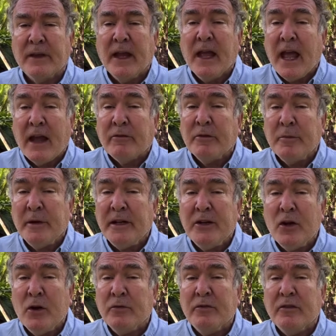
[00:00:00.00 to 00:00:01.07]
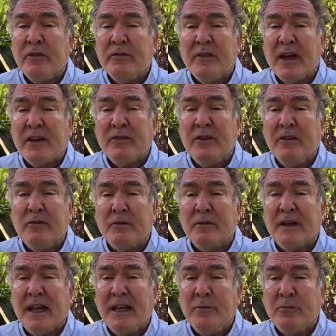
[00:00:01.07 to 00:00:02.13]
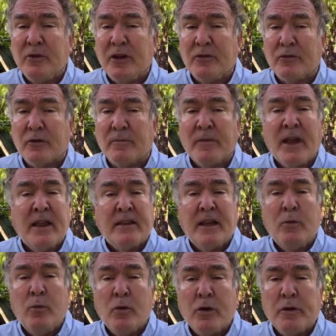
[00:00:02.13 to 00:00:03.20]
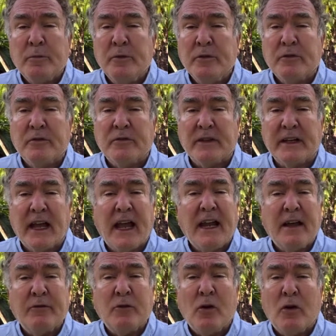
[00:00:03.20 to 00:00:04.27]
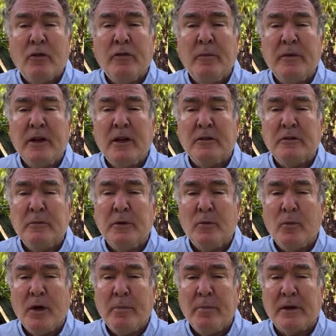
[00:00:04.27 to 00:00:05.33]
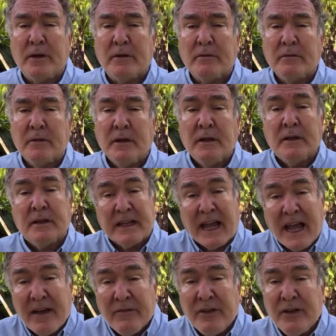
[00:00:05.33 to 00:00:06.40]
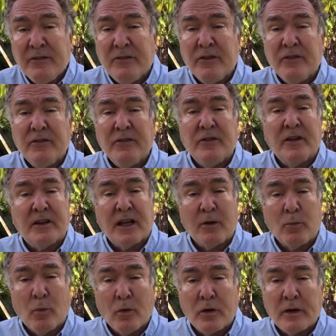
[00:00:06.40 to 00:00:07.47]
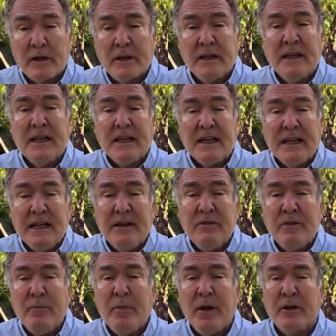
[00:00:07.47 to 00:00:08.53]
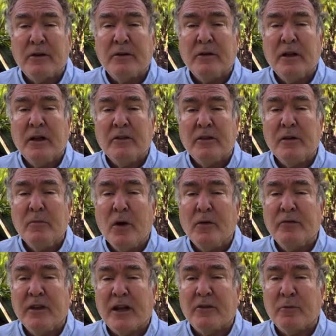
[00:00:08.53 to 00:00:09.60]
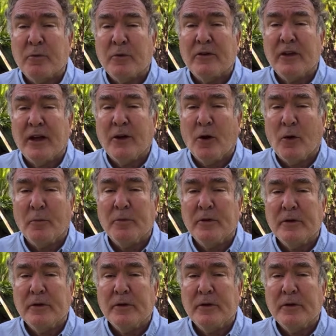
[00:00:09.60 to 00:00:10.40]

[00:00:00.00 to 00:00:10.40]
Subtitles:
Everybody knows that the vaccines are a game changer. They work beautifully, and I've called them the ultimate weapon. The evidence is that they work even better than most experts had hoped.